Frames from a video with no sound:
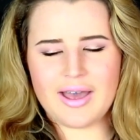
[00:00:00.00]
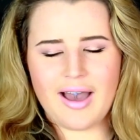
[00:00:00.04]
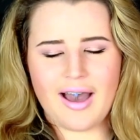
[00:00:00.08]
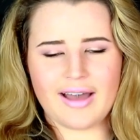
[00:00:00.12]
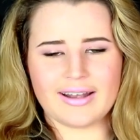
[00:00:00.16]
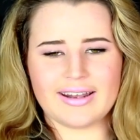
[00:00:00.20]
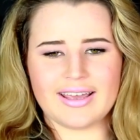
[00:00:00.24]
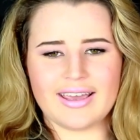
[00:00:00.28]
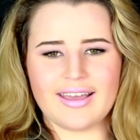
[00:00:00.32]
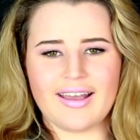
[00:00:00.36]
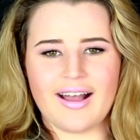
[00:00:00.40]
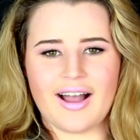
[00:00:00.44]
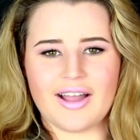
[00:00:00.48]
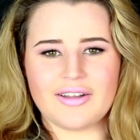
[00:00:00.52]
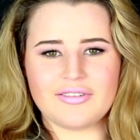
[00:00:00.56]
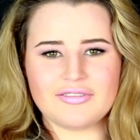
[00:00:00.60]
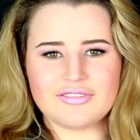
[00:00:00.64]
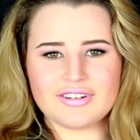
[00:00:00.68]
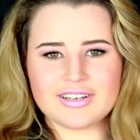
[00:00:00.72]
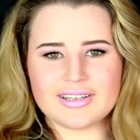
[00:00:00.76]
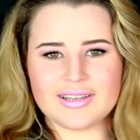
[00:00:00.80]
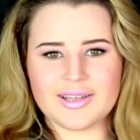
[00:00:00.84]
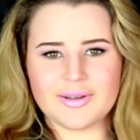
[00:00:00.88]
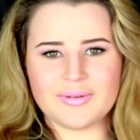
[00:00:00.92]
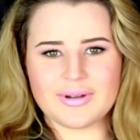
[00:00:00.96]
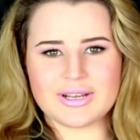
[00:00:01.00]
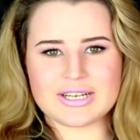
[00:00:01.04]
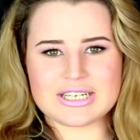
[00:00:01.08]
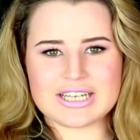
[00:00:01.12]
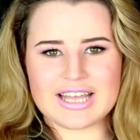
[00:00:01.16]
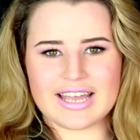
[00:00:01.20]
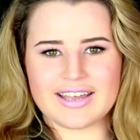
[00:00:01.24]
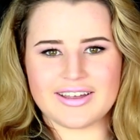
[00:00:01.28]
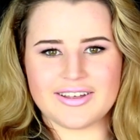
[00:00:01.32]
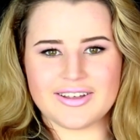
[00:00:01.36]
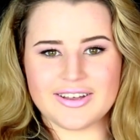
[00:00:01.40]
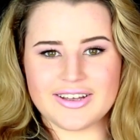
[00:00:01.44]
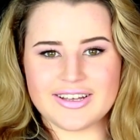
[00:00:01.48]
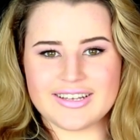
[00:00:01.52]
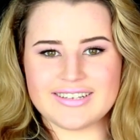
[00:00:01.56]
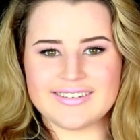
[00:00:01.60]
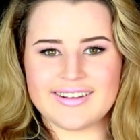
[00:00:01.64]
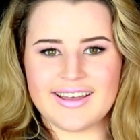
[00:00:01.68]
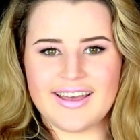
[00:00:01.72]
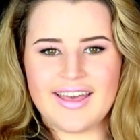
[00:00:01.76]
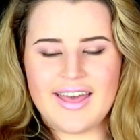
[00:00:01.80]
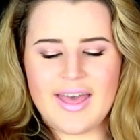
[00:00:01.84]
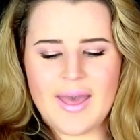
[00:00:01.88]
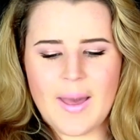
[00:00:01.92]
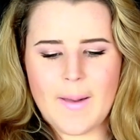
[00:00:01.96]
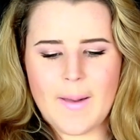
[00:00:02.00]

honey, I really wish I could.